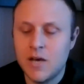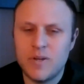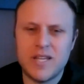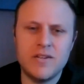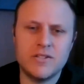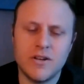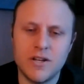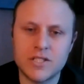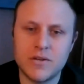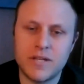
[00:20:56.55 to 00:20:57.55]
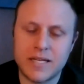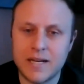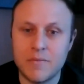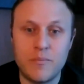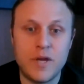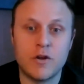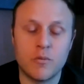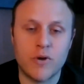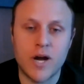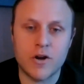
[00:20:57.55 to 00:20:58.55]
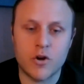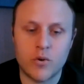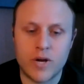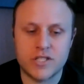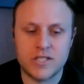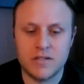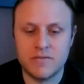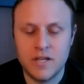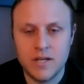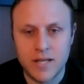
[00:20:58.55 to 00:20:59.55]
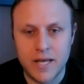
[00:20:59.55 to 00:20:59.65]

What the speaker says: But then there's also the kind of bigger, broader questions of